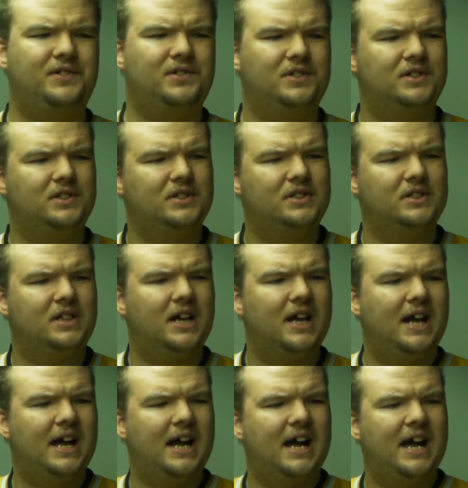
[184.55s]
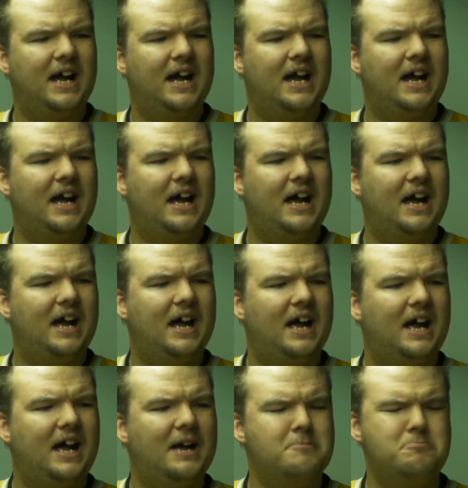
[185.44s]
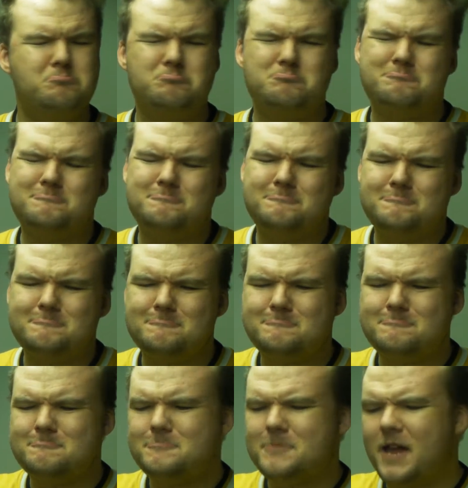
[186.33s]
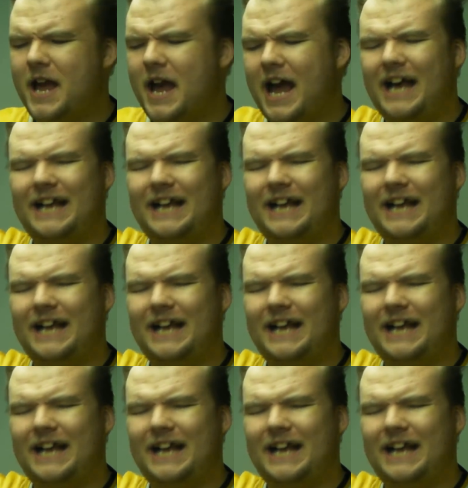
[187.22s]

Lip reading: No one is speaking in this clip.